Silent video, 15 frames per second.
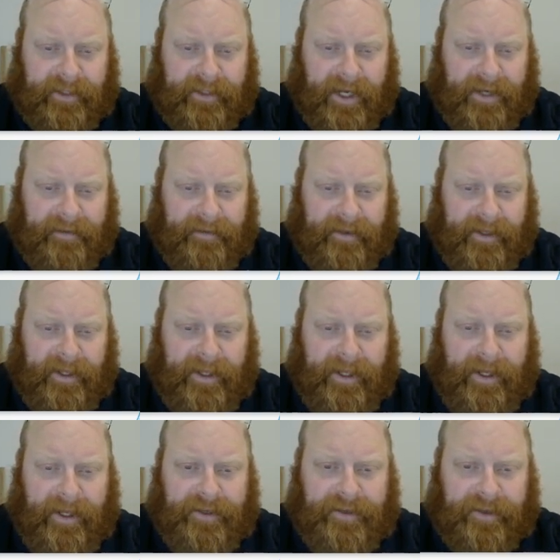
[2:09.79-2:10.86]
Okay,
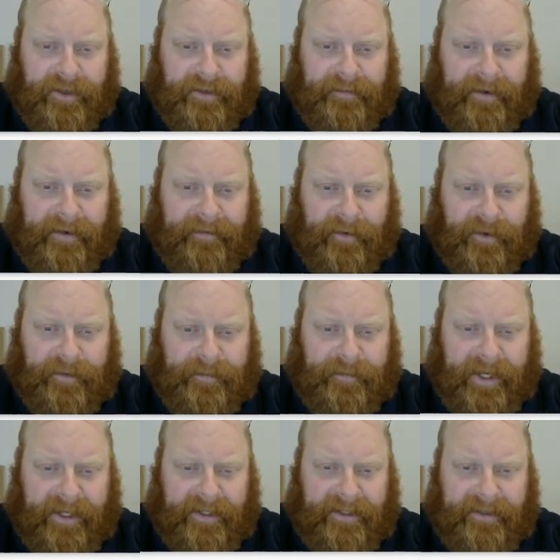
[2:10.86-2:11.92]
so there's my first
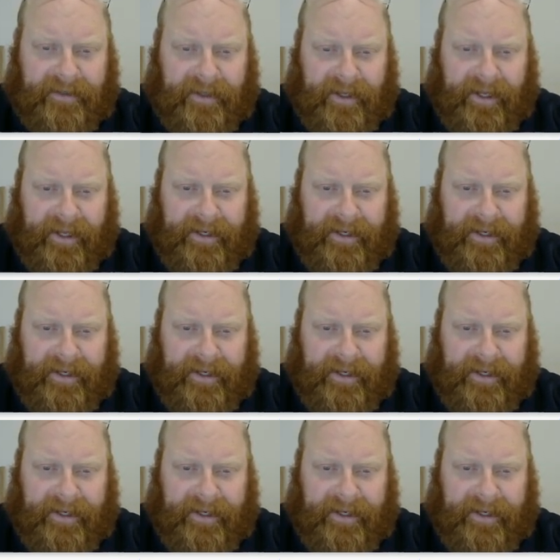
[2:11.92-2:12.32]
piece.